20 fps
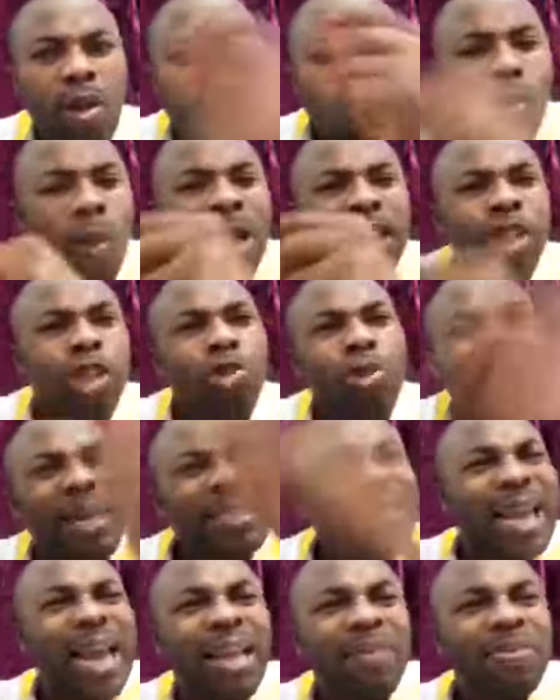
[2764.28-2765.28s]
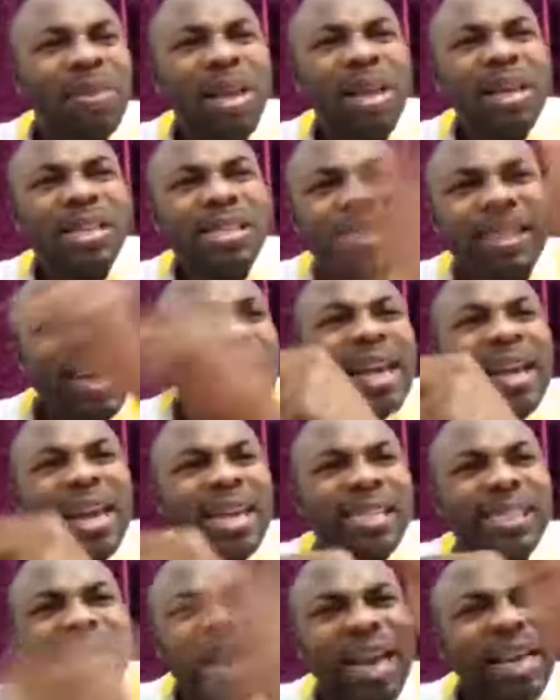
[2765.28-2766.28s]
Once you are there,
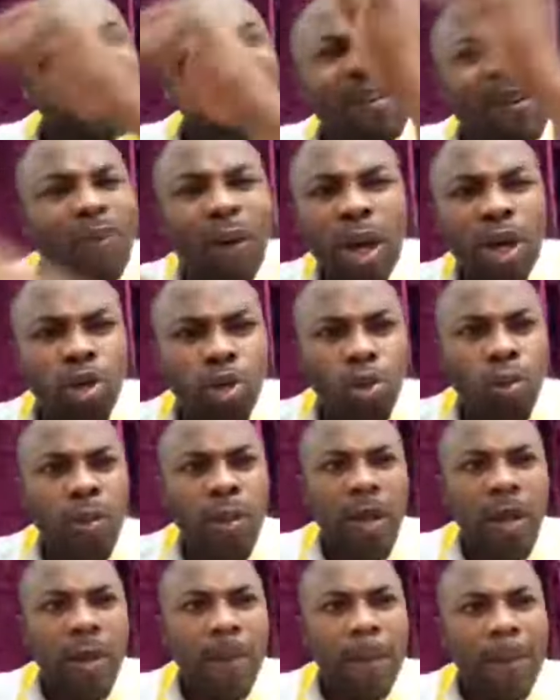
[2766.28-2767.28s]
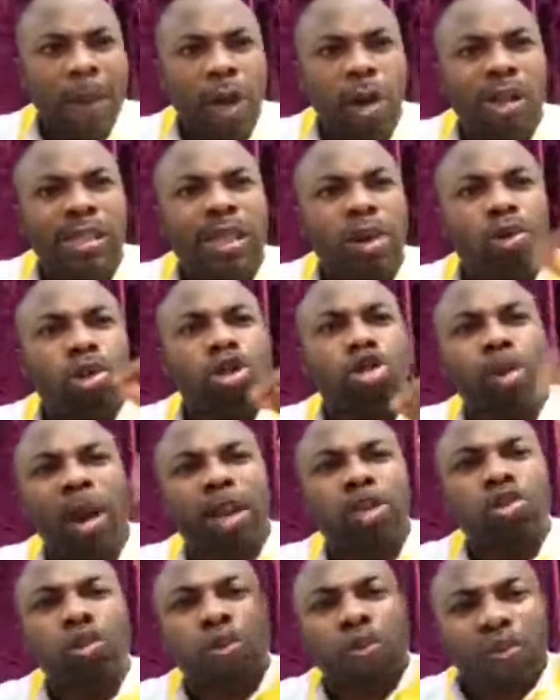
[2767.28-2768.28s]
sickness can never find you because they will
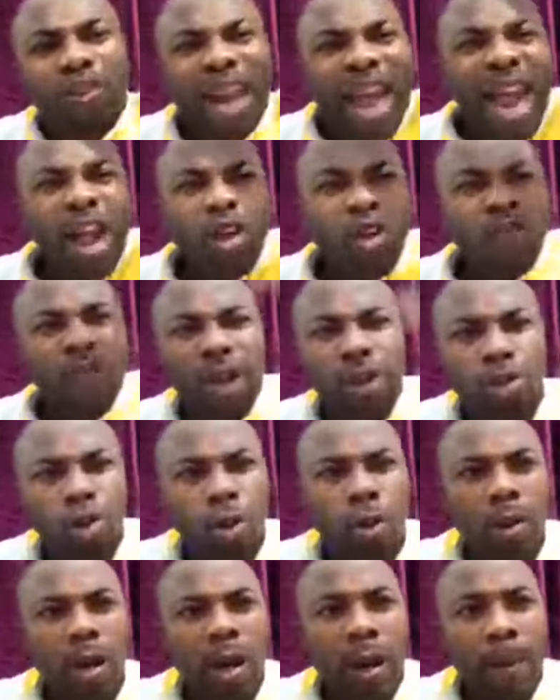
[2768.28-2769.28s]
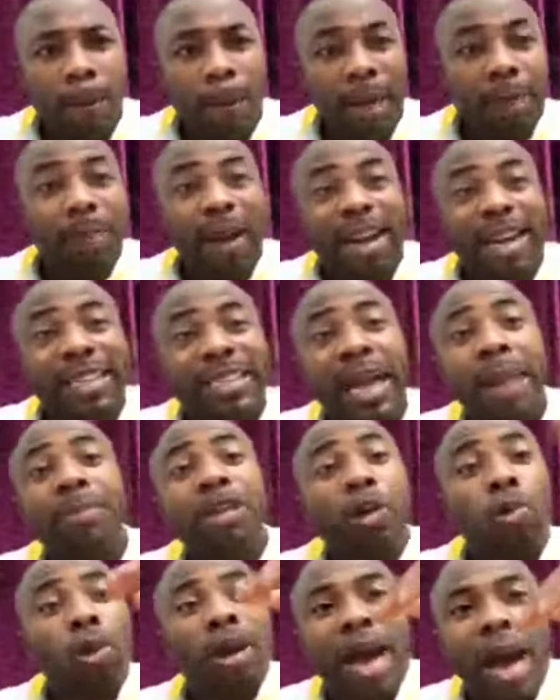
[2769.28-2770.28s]
try to fly over you. But by the
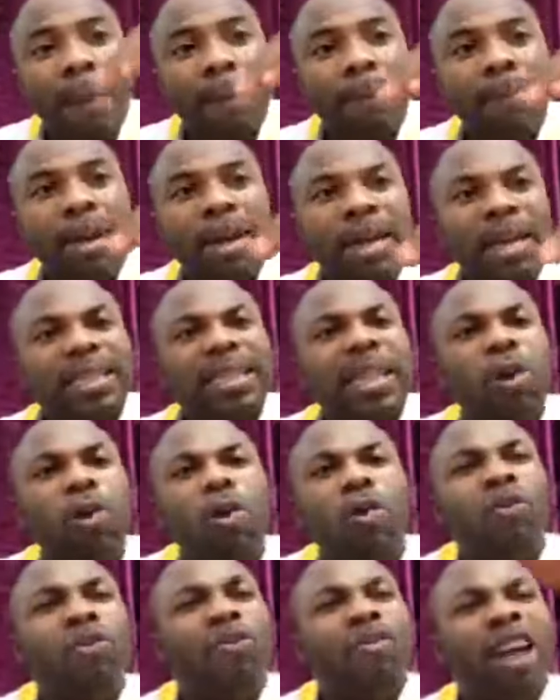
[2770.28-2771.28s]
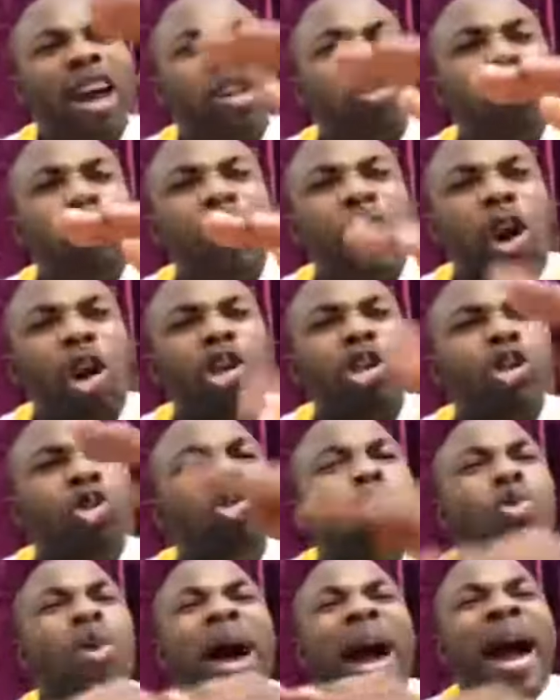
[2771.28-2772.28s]
time they will come, they won't find you
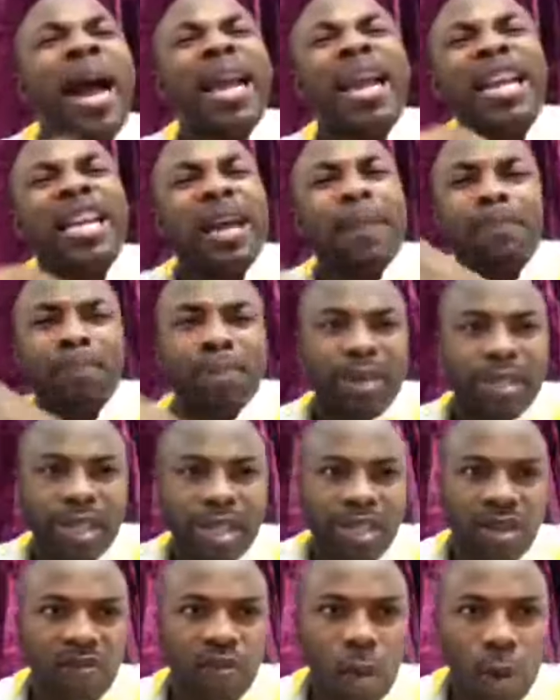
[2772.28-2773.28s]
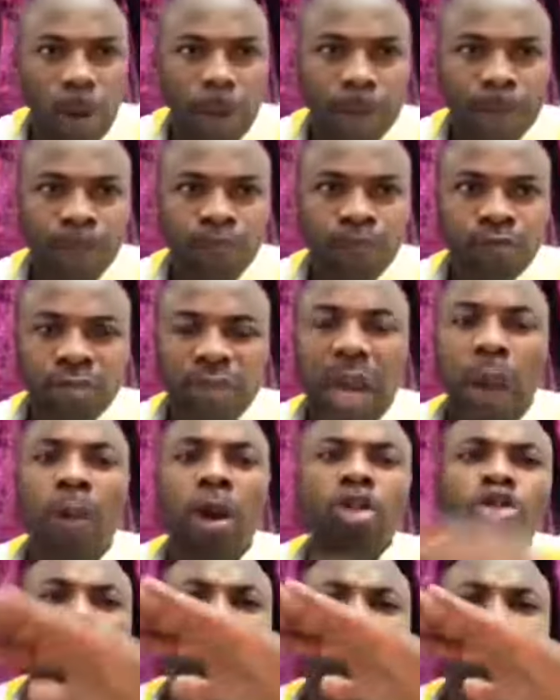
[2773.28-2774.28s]
because you are in the presence of God. I
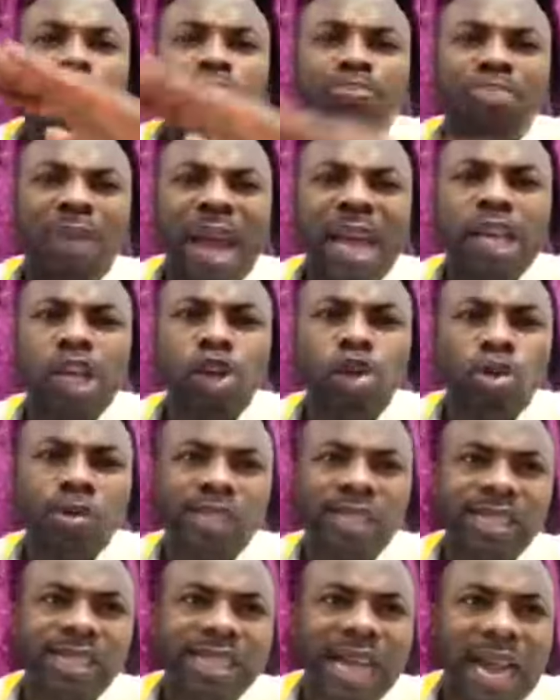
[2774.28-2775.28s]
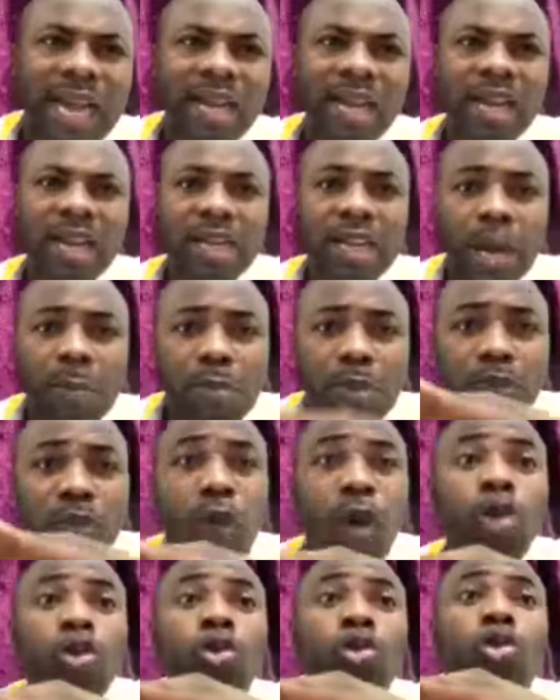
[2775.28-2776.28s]
want to beg you, sister, that
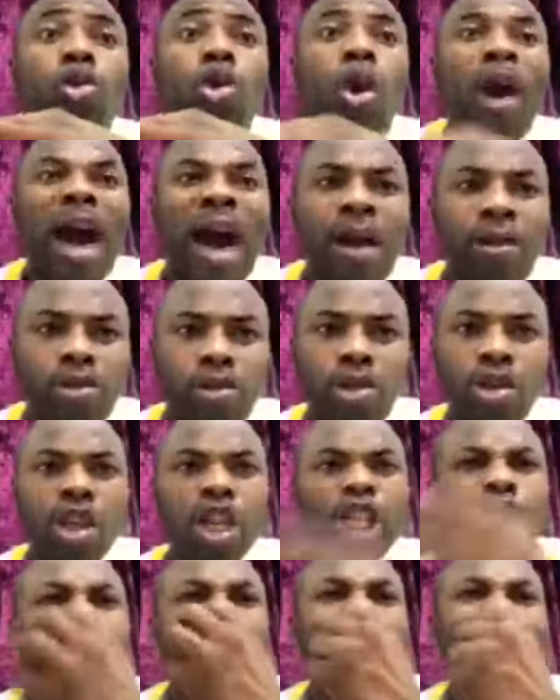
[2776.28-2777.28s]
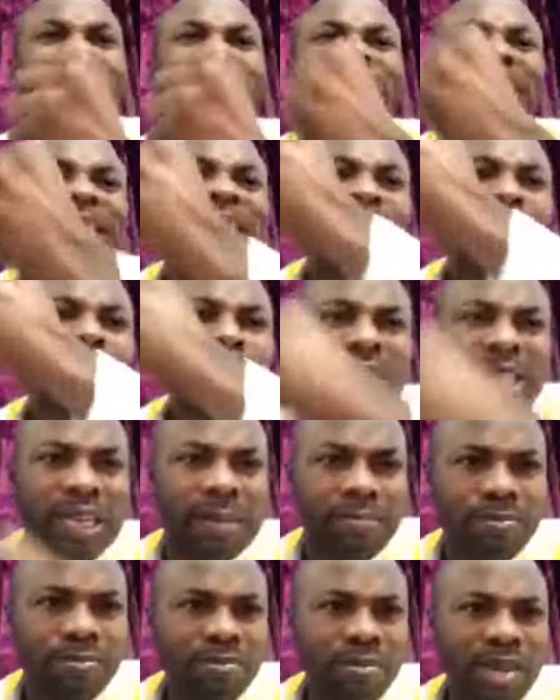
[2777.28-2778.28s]
before you go out, Spend time with
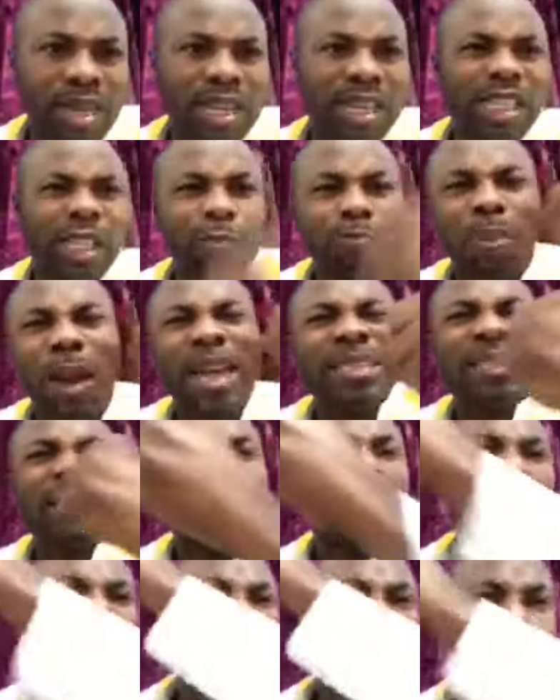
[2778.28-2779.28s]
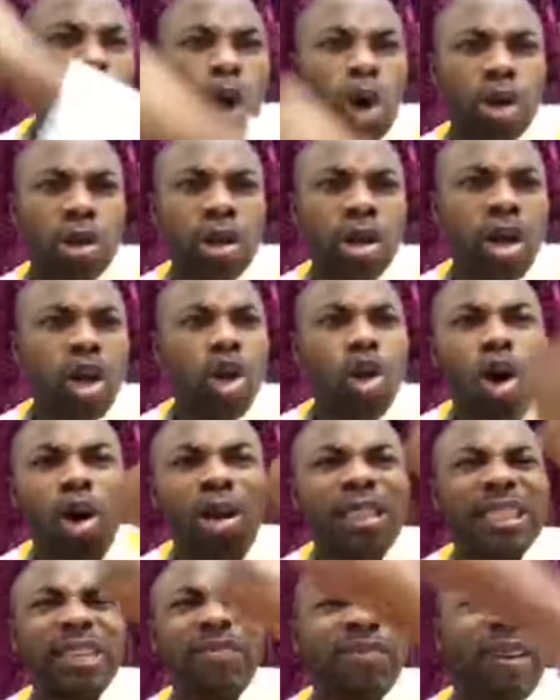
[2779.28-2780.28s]
Him. Spend time with God.
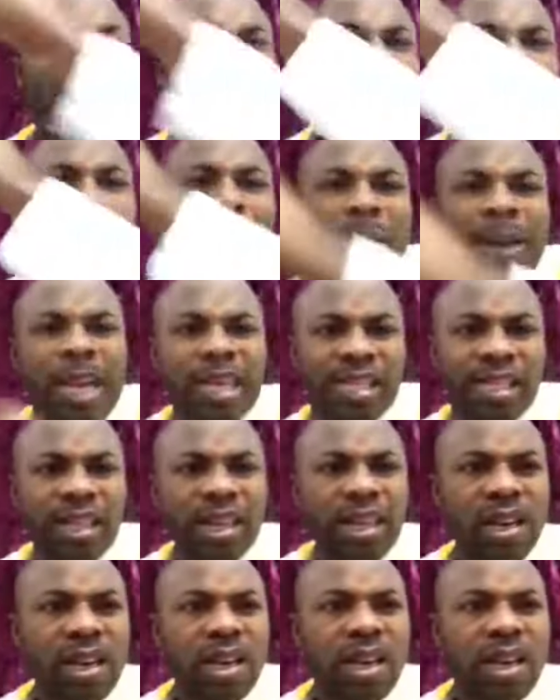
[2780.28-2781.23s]
Cultivate that place.